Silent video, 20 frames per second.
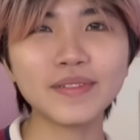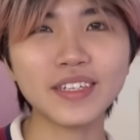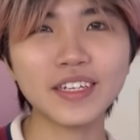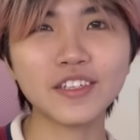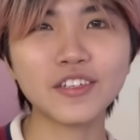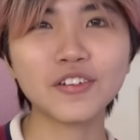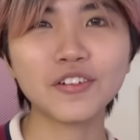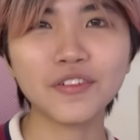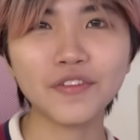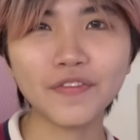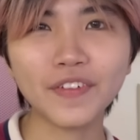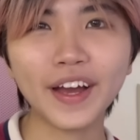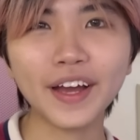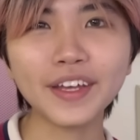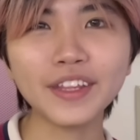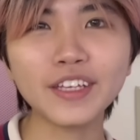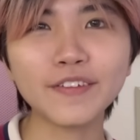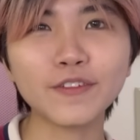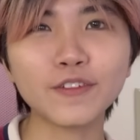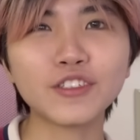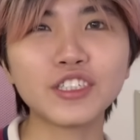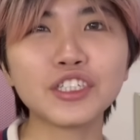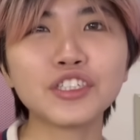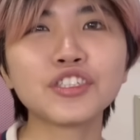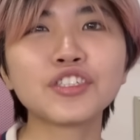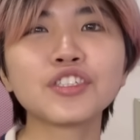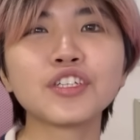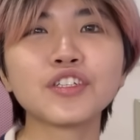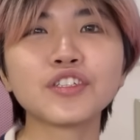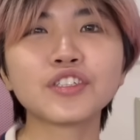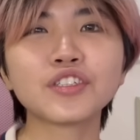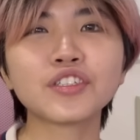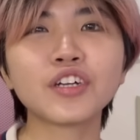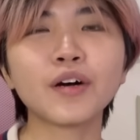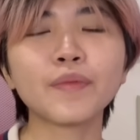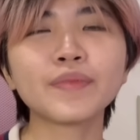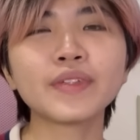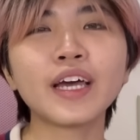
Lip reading: that you could find if you just search top